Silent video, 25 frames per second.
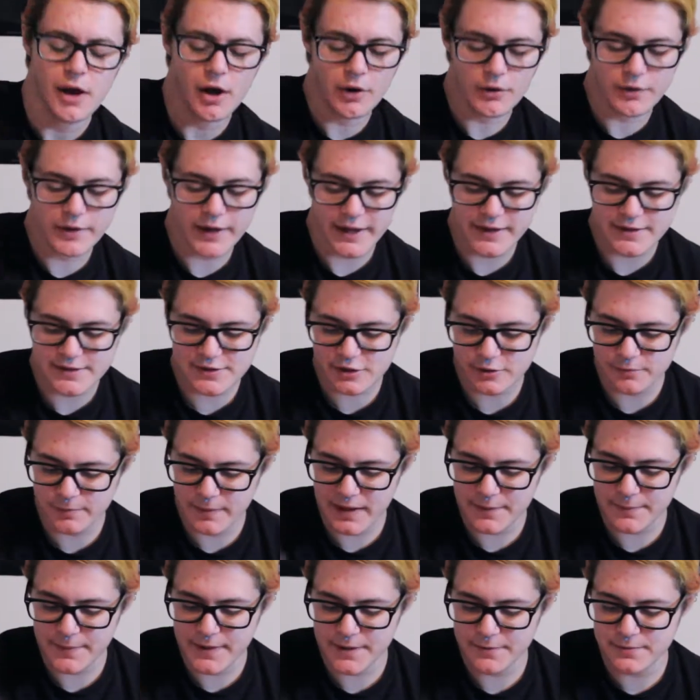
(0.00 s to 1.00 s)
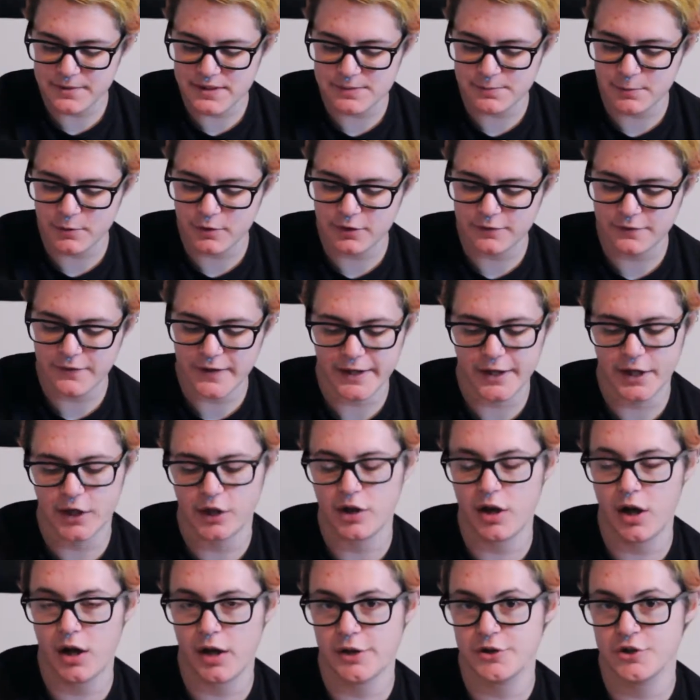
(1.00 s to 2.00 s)
Okay, so maybe it was more of like a
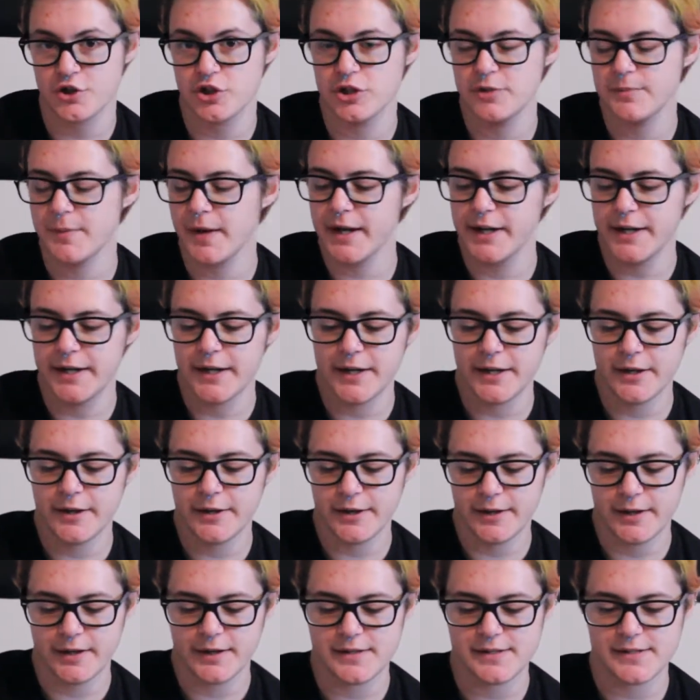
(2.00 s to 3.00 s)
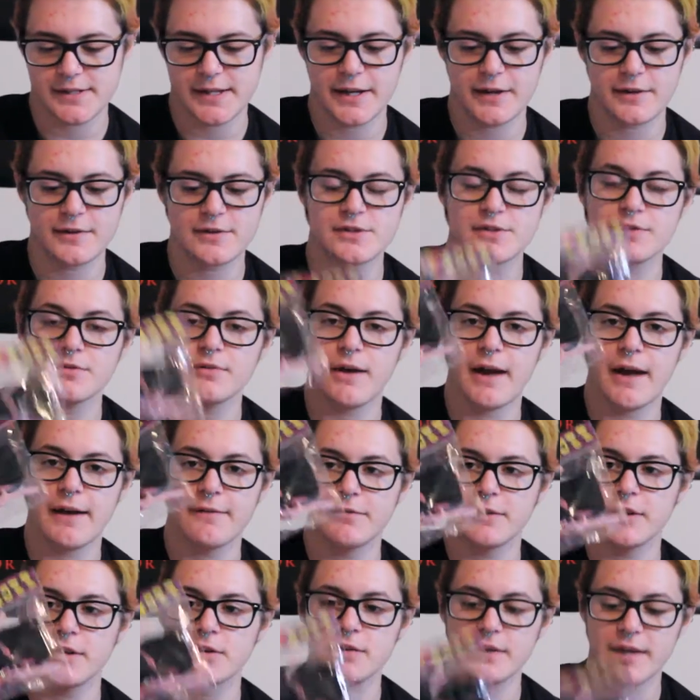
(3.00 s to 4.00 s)
costume idea, because they also
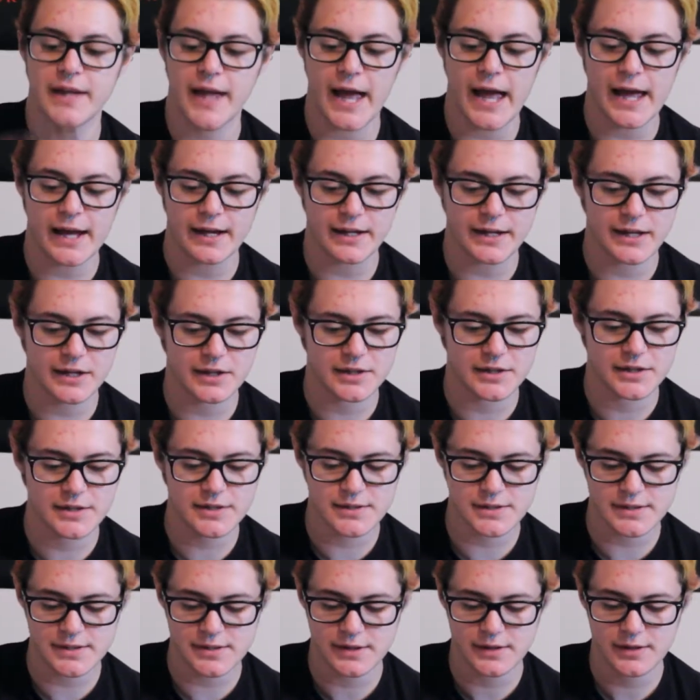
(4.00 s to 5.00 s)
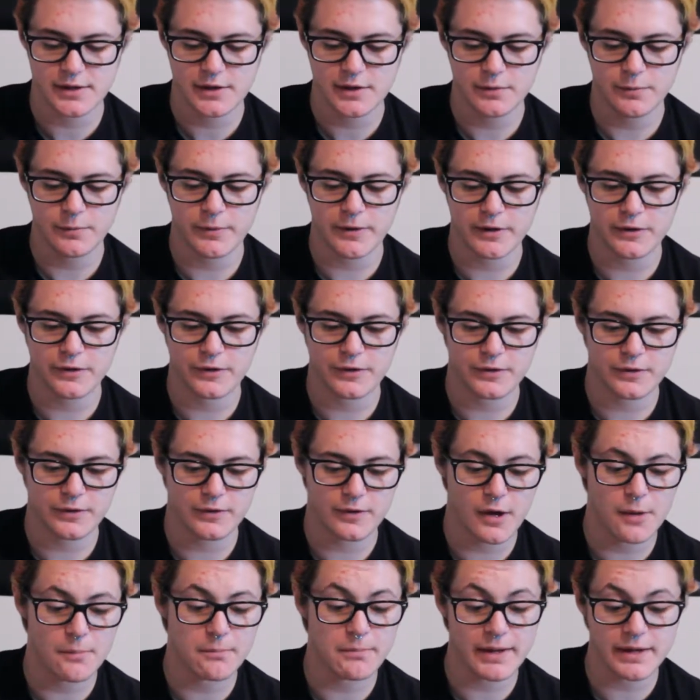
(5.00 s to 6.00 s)
have little cat ears with
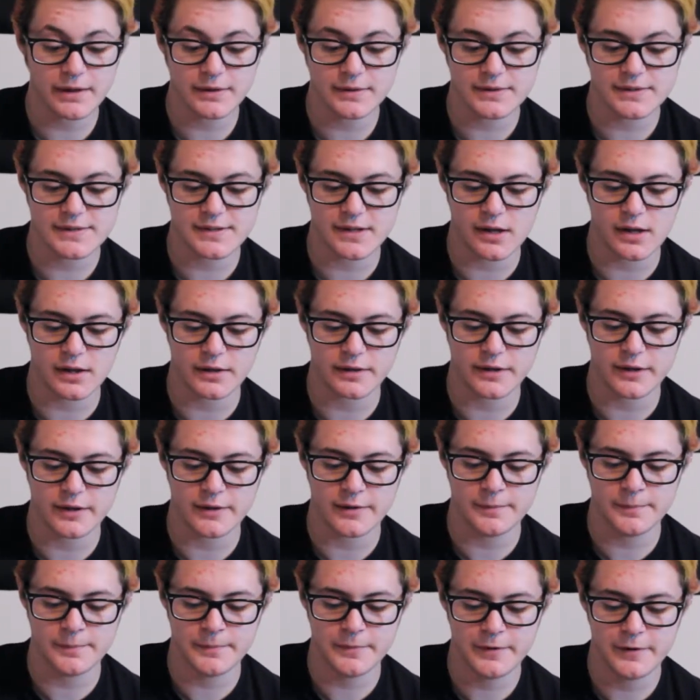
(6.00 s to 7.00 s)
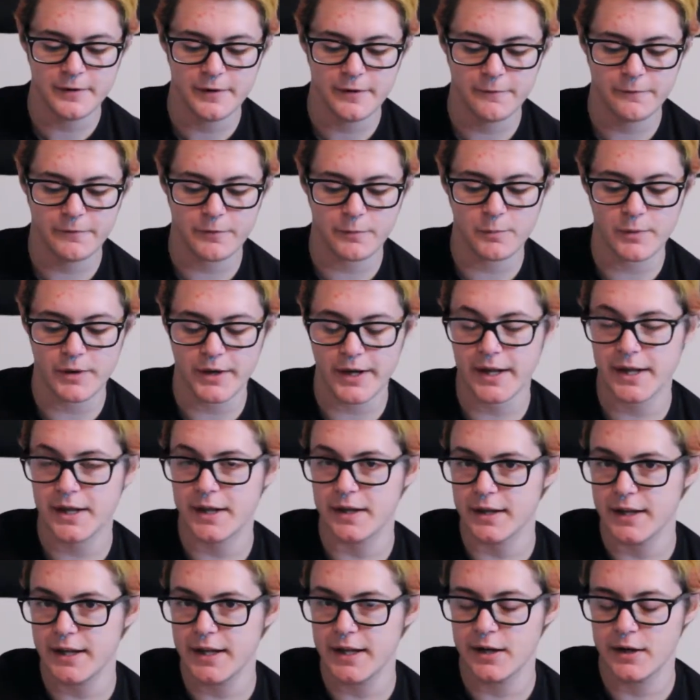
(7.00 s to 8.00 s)
bells on them, from what I
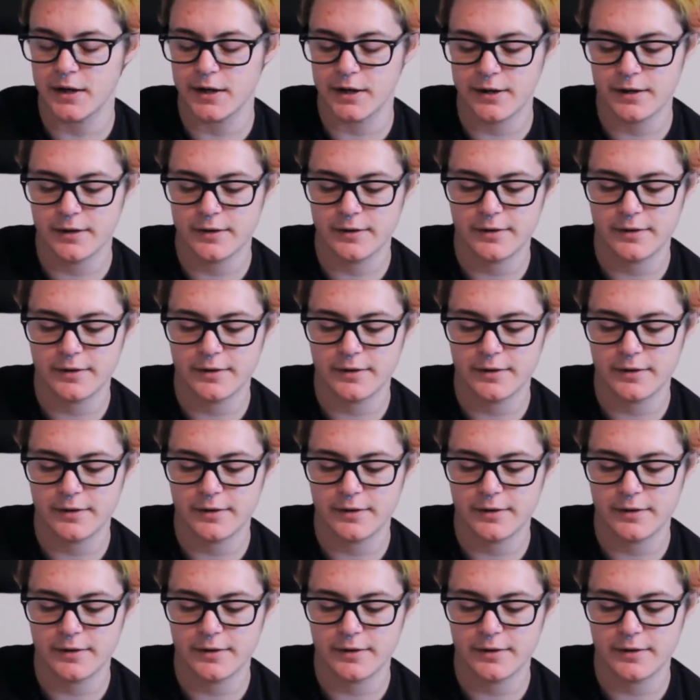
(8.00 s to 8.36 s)
can hear.